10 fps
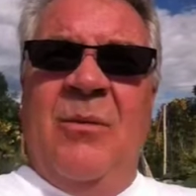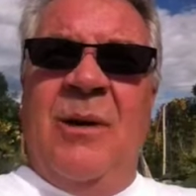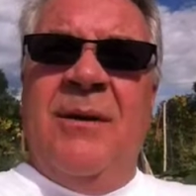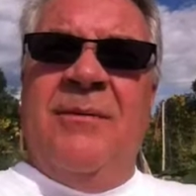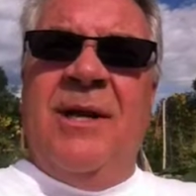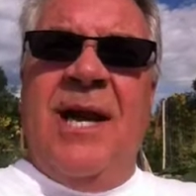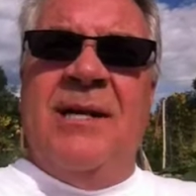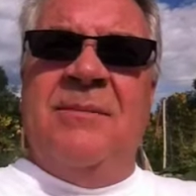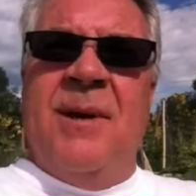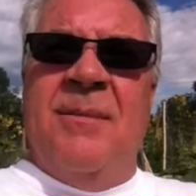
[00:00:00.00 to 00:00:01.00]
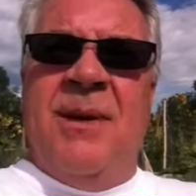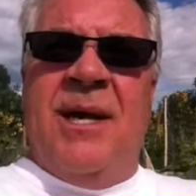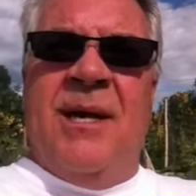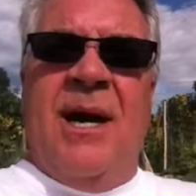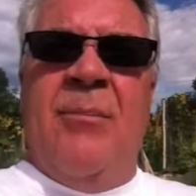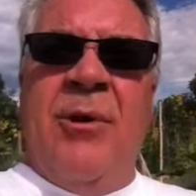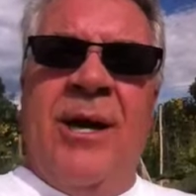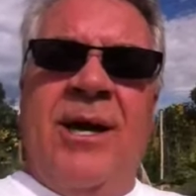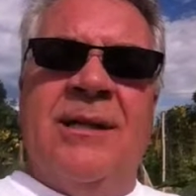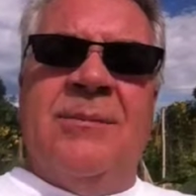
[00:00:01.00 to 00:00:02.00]
Whatever the case might be, I pray
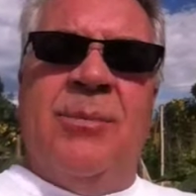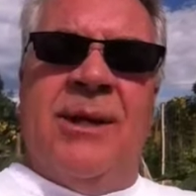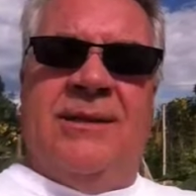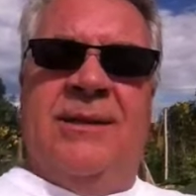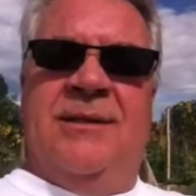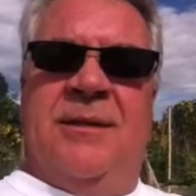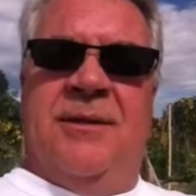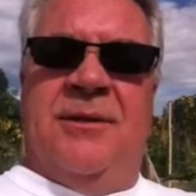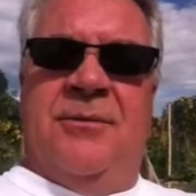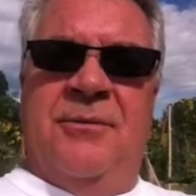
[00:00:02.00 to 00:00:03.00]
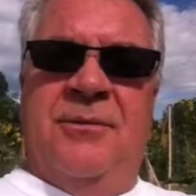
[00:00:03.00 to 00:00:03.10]
God's blessings on you.